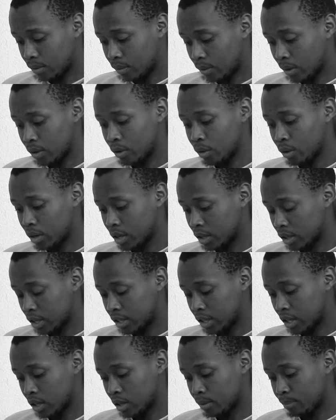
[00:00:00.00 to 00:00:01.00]
well, not
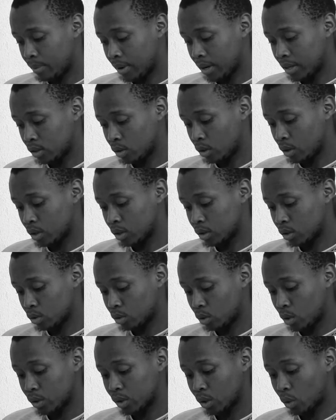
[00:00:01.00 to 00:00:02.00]
necessarily tell them, but it's
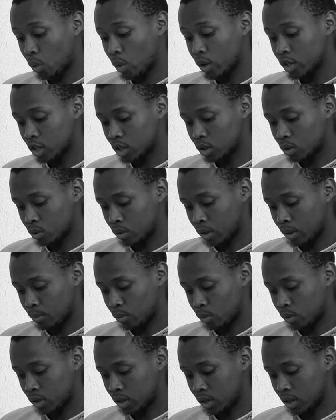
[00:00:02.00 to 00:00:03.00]
always a question to
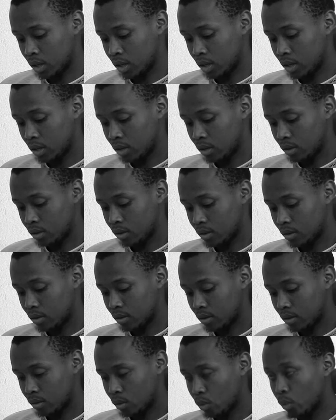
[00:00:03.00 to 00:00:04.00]
them, Kuti,
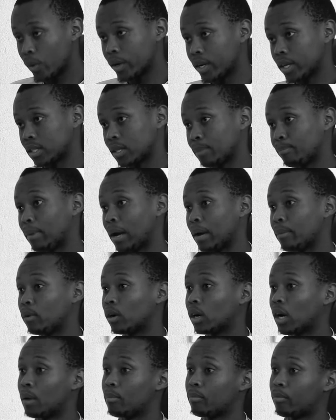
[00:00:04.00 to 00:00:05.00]
where does the
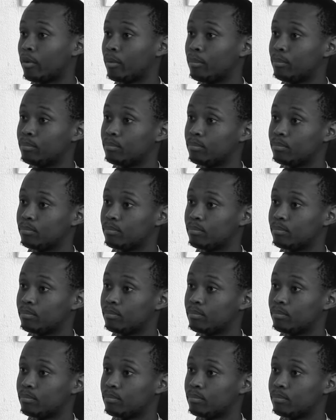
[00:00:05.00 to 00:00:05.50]
Bible come from?